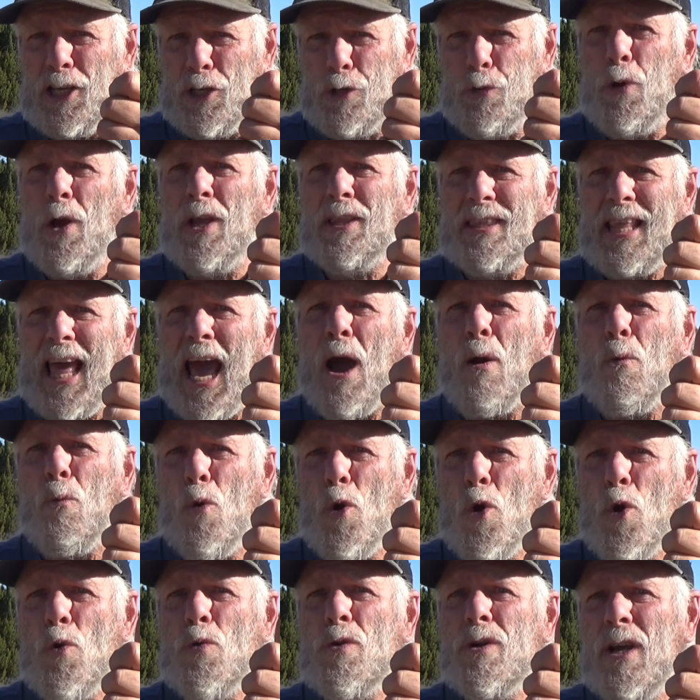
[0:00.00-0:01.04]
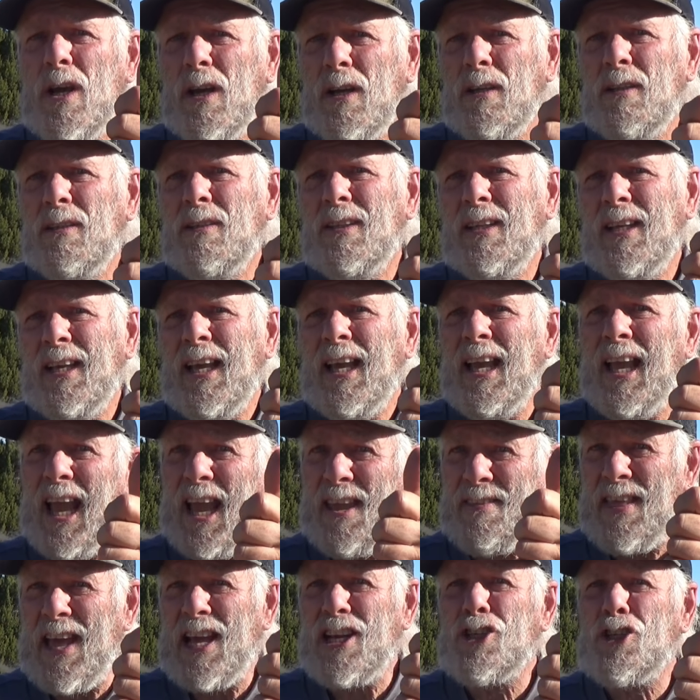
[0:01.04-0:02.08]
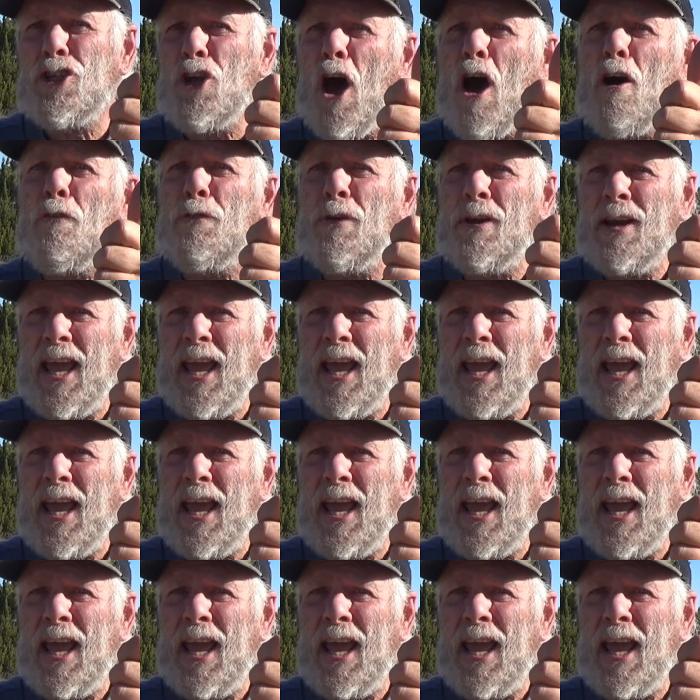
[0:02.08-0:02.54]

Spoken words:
with that wound and that sulfur